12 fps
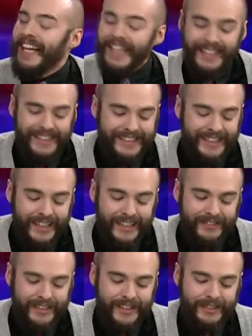and it's not
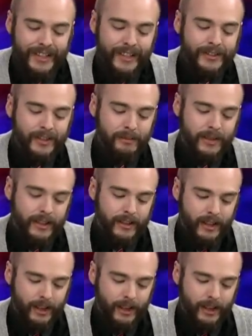even that they're not encrypting it.